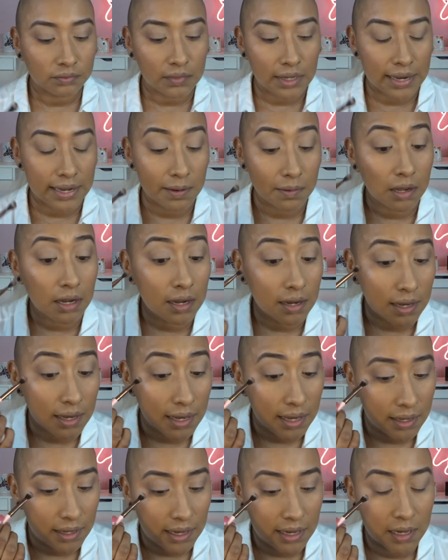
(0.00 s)
and I'm gonna go
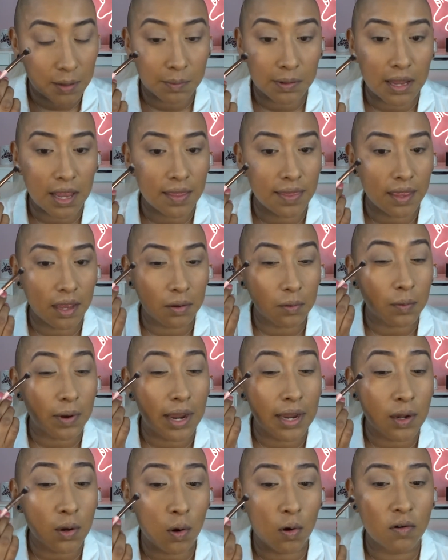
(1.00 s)
ahead and apply that
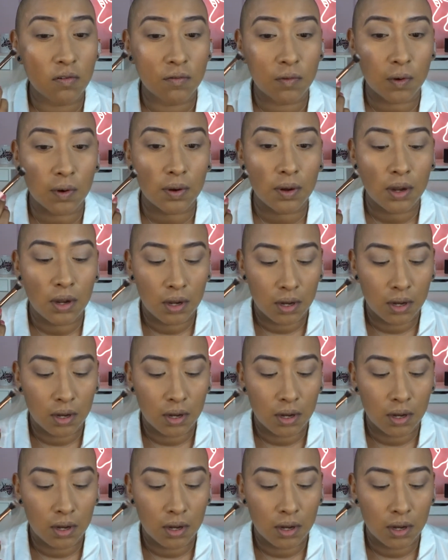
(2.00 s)
right over